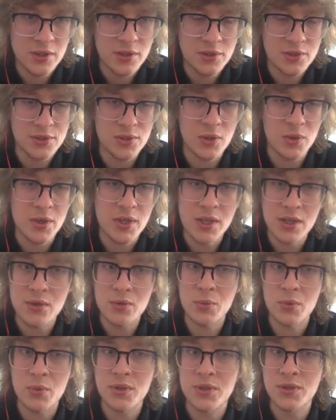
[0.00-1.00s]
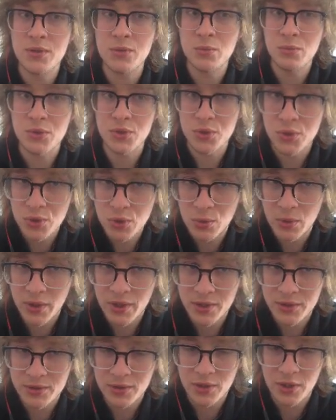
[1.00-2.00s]
So here we do
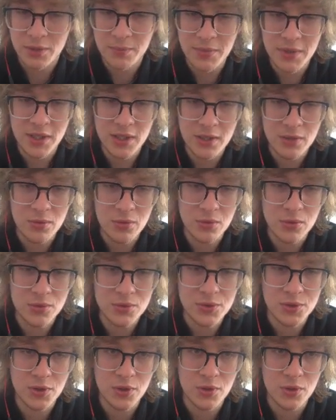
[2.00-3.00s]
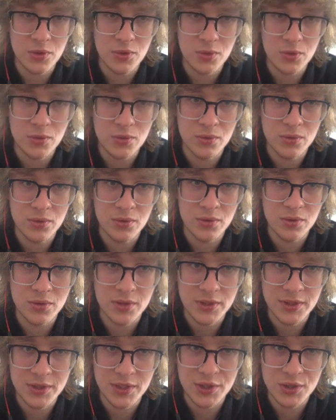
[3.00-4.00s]
want it to not be equal, so
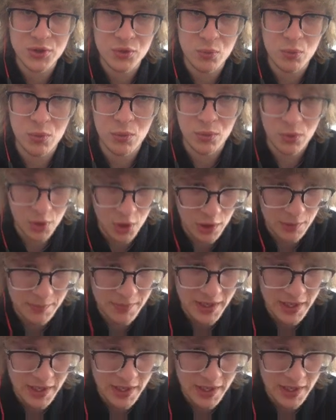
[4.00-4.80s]
this will not